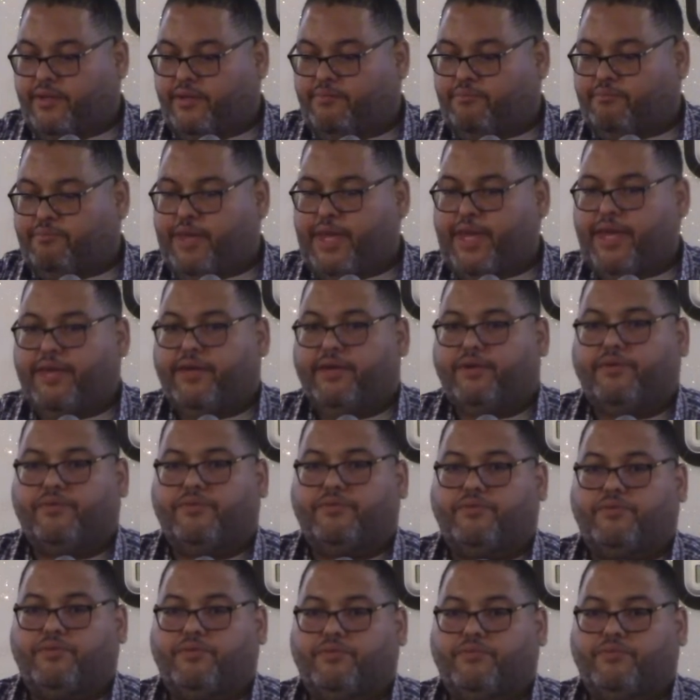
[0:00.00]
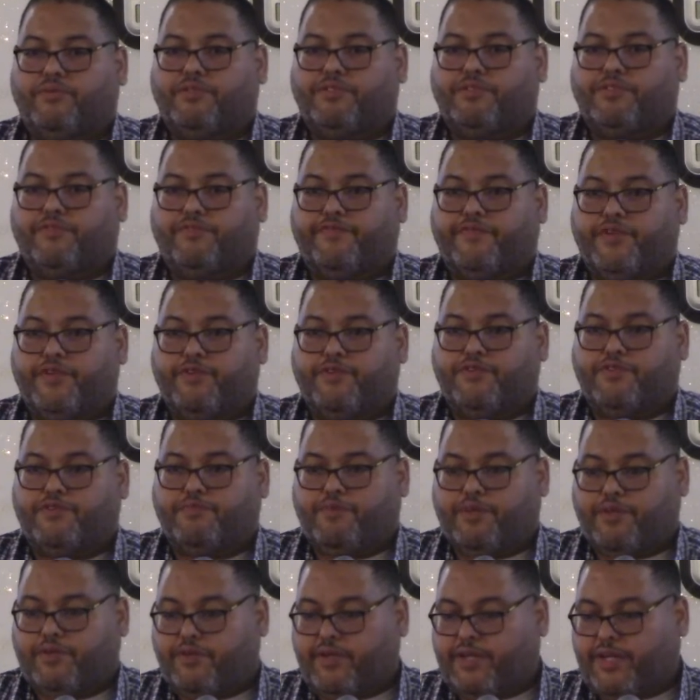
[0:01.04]
Baal was the first
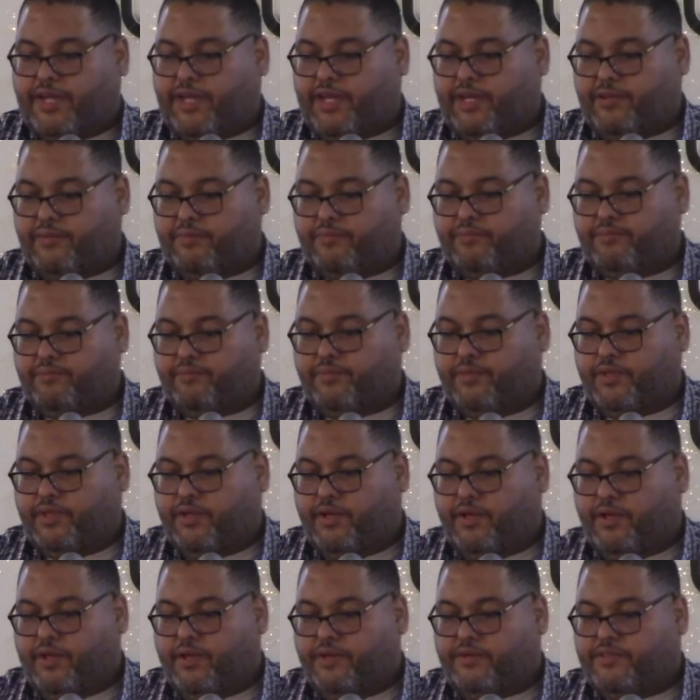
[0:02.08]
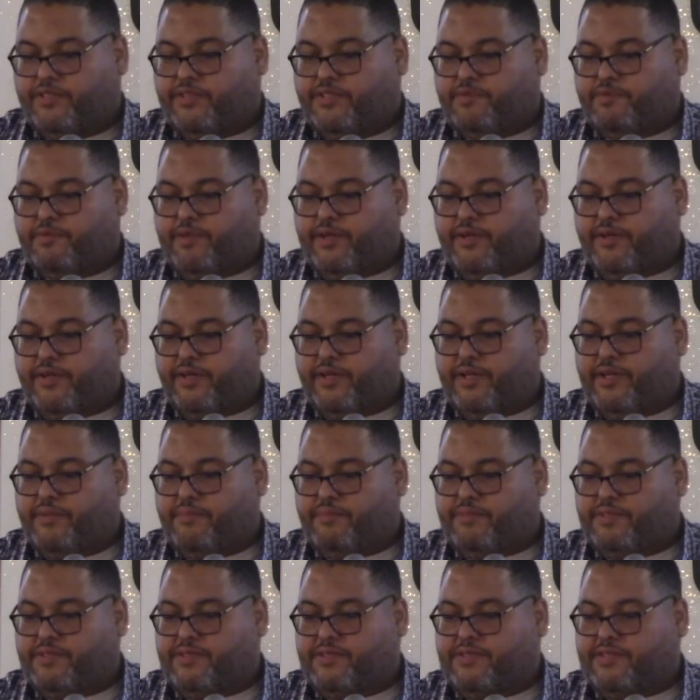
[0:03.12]
spirit in. The spirit
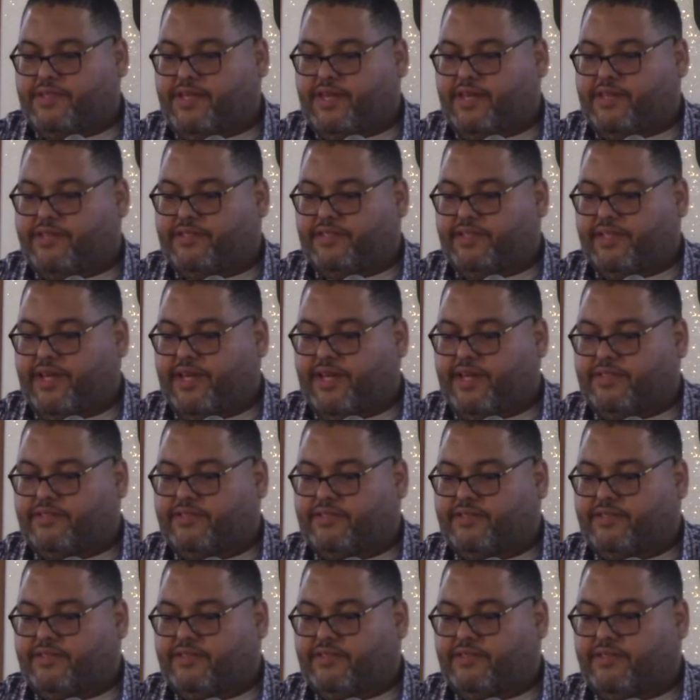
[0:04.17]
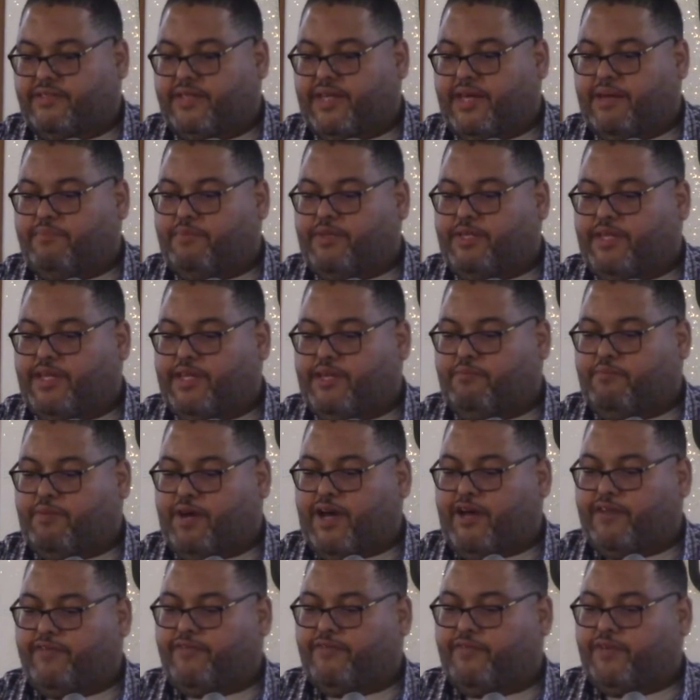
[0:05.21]
comes and says, Let's, Let me get
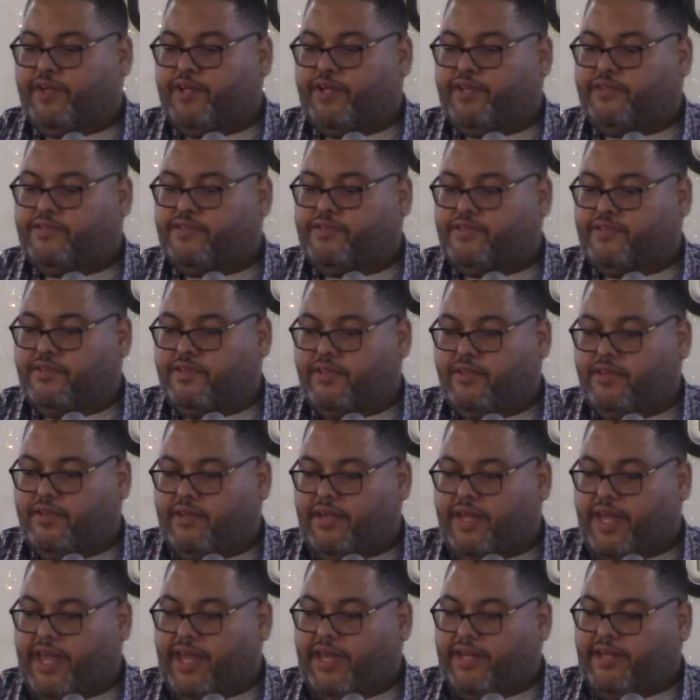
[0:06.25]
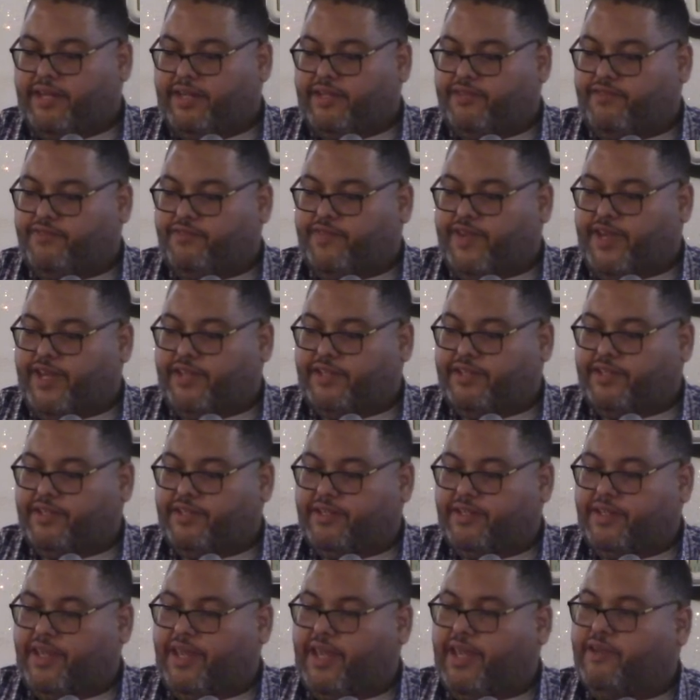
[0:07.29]
my friends, and it infected
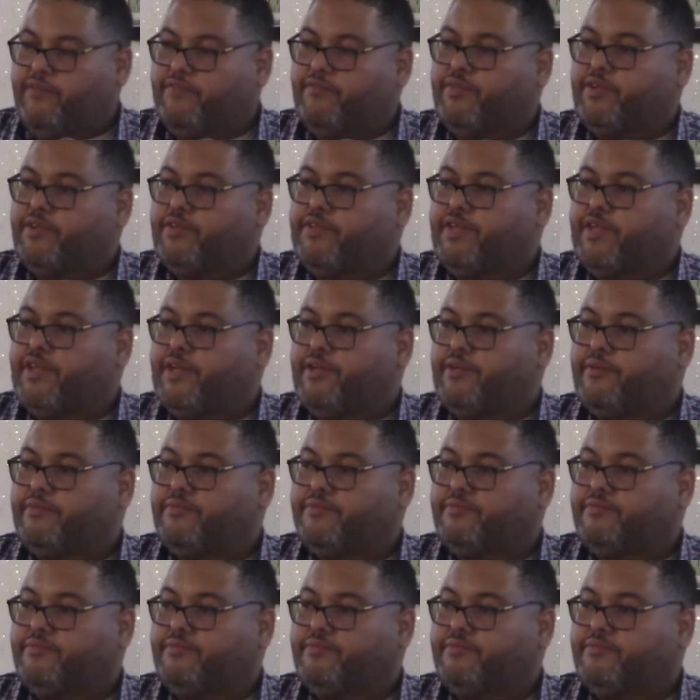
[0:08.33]
everything.